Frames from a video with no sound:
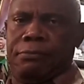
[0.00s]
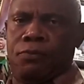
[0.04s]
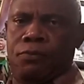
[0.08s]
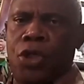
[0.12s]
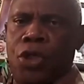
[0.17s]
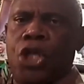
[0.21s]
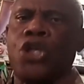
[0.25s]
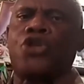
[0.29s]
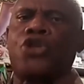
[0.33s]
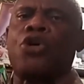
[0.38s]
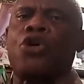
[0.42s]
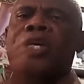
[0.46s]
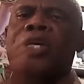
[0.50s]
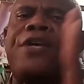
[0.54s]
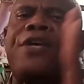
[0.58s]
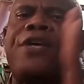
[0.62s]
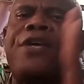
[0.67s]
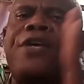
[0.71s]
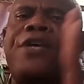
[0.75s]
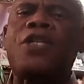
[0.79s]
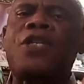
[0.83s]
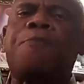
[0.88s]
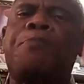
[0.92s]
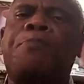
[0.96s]
So, in
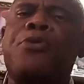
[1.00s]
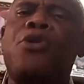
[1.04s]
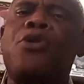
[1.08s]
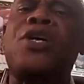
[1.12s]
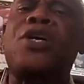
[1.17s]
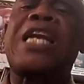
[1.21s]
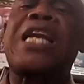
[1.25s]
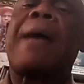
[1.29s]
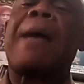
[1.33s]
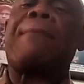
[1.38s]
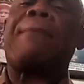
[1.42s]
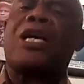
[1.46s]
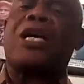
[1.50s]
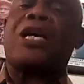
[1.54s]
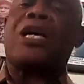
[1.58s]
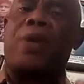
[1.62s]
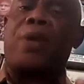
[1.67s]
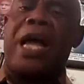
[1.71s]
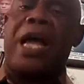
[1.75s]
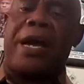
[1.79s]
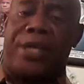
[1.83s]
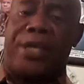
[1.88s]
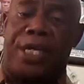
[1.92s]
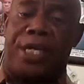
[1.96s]
this program, as we
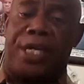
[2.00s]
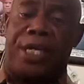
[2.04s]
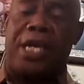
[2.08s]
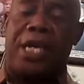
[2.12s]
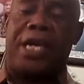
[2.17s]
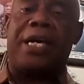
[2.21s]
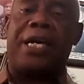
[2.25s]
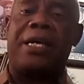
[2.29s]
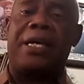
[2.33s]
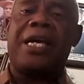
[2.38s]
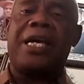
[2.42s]
are here,